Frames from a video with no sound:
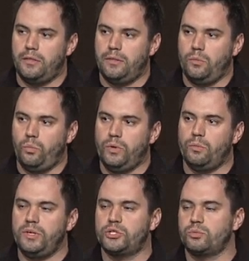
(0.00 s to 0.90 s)
when
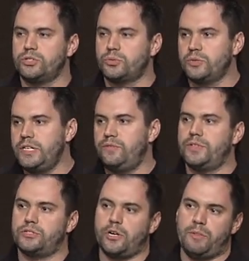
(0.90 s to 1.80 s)
we retrieve the
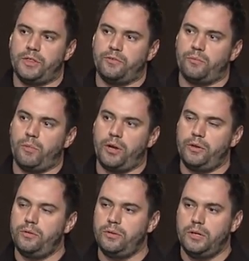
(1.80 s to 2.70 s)
start method from
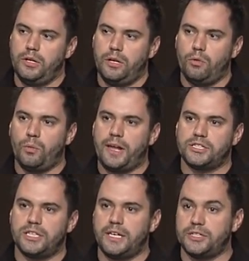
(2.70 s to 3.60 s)
Mono, what we
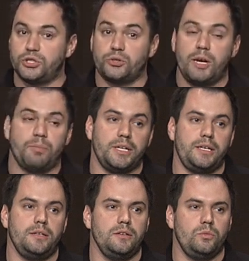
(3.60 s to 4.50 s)
actually get is a
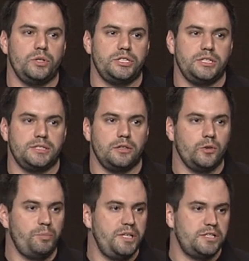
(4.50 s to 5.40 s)
trampoline, which is a
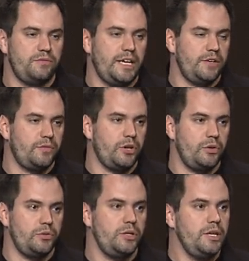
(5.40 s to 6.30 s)
little piece of native
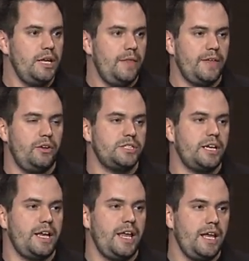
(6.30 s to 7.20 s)
code that knows how
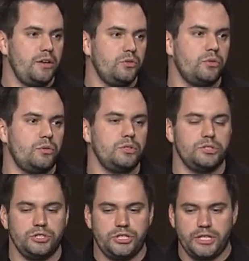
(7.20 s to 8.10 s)
to handle
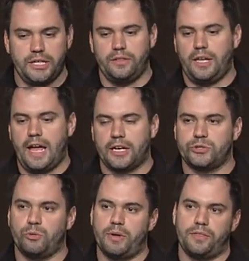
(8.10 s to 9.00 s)
JITting the
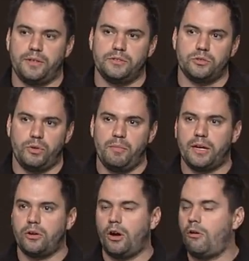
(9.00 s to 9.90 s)
actual method. So we make
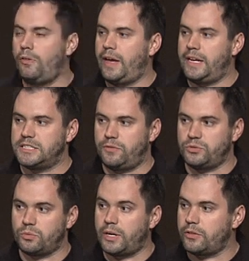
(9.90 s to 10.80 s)
a call on that as if it
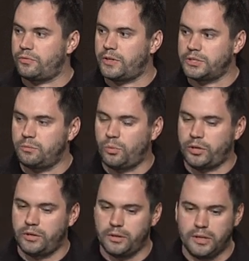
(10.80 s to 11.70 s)
was a regular function
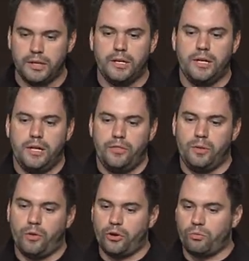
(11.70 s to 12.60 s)
pointer. The
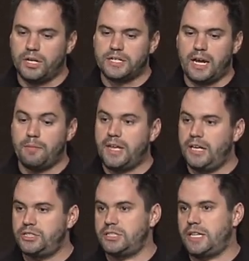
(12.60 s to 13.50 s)
Mono runtime
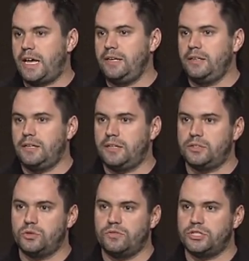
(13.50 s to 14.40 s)
catches that in a
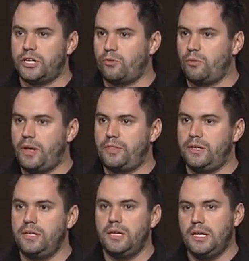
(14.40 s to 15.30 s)
sort of a general
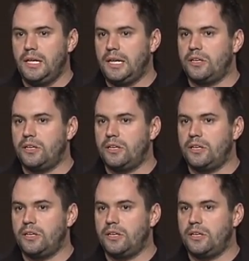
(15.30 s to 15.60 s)
method. It